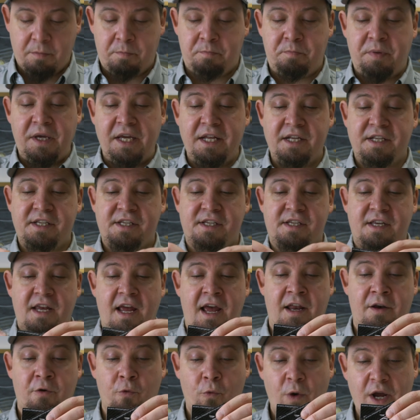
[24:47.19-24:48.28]
beads
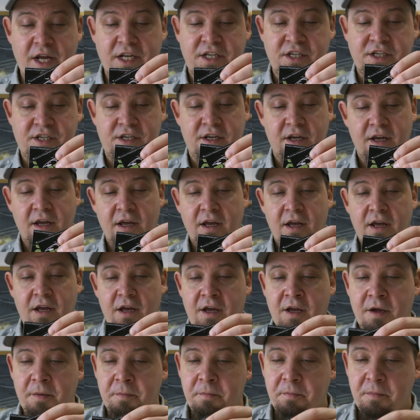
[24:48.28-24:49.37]
and weights.
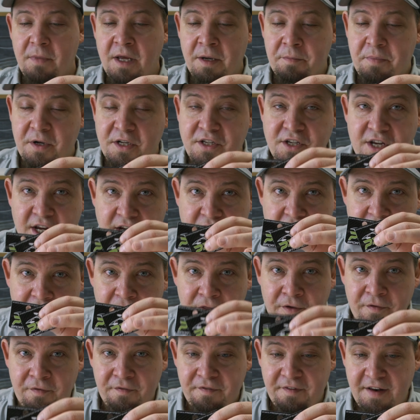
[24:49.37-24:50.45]
In particular,
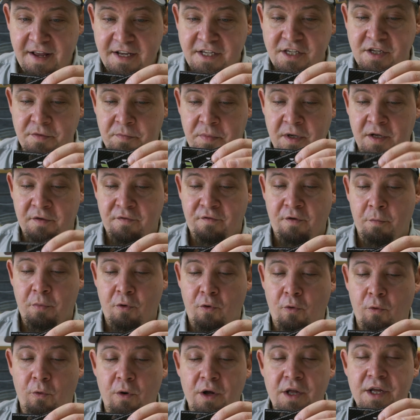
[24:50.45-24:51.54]
the Flexi bead from
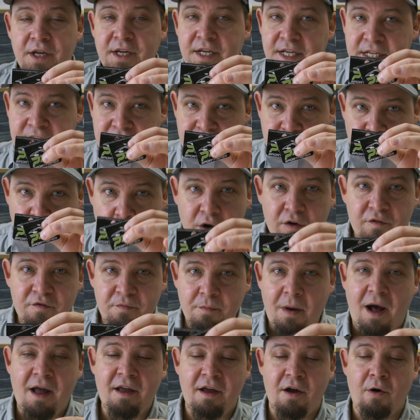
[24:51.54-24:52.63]
Pro is one of
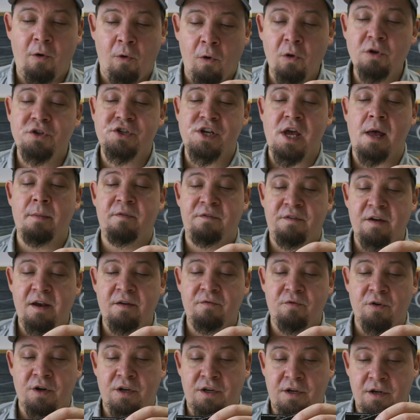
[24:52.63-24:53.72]
my all-time
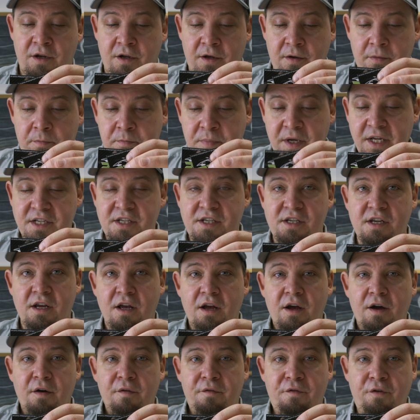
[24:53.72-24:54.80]
favorite beads
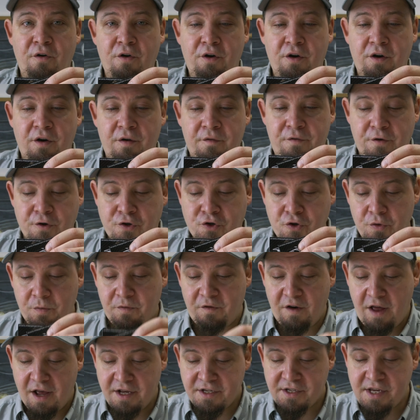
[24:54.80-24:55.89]
for
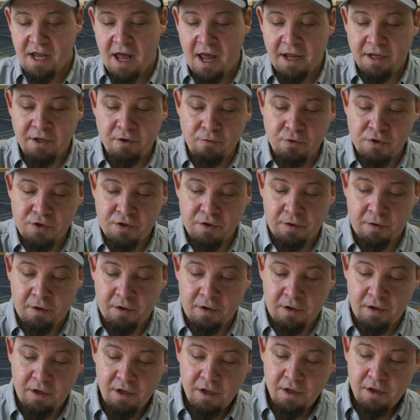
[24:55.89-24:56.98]
Tubeflies. I use
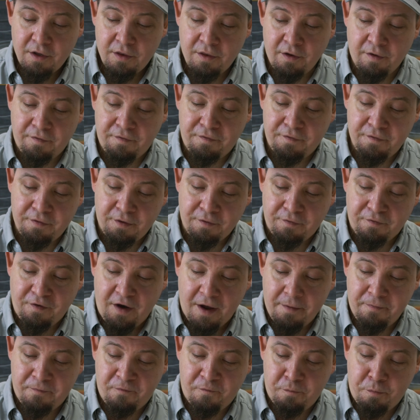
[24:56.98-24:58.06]
the
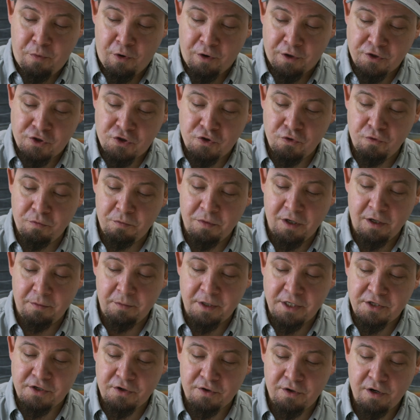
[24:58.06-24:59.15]
5.2
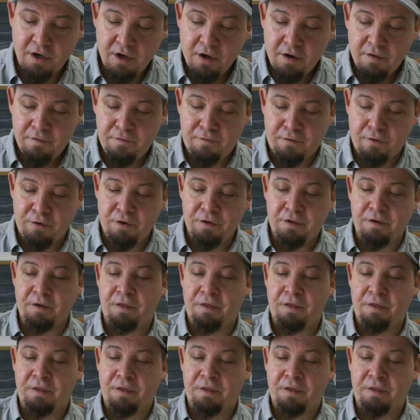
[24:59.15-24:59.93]
millimeter for